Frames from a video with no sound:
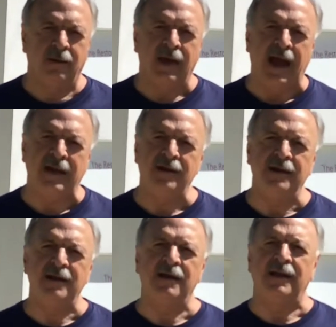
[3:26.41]
And
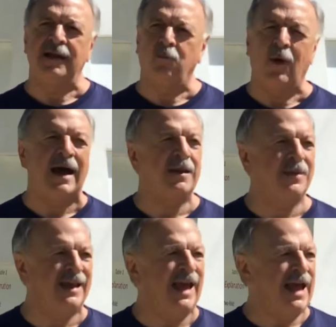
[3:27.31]
while it
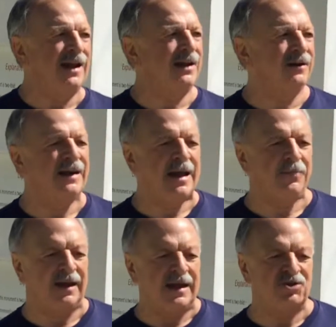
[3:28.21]
began here in
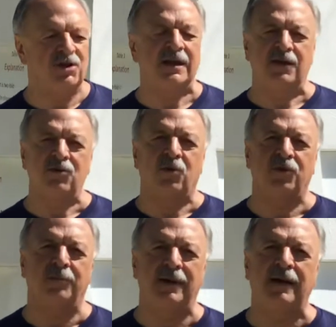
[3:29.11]
Appalachia in North
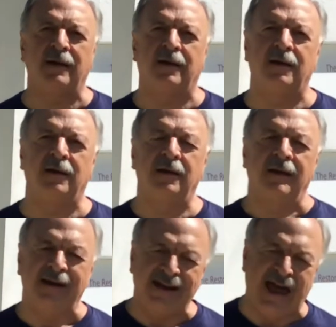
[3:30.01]
America,
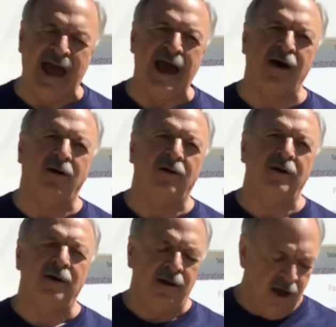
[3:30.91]
now
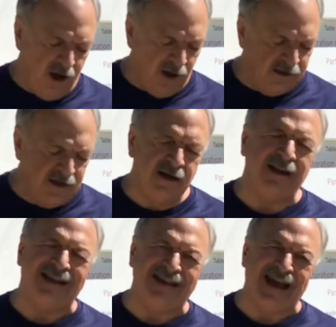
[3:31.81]

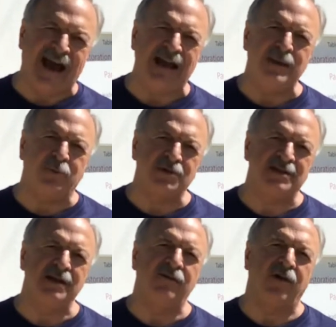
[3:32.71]
nearly
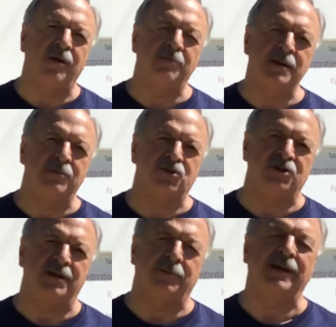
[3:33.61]
90% of our
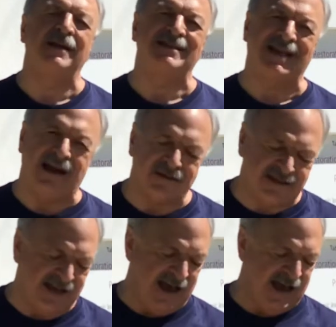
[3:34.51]
membership is
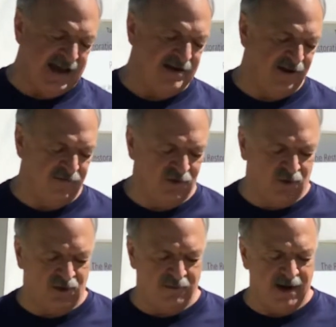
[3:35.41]
outside of
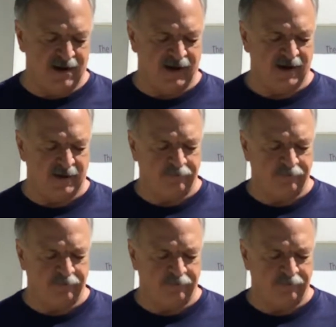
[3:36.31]
North America.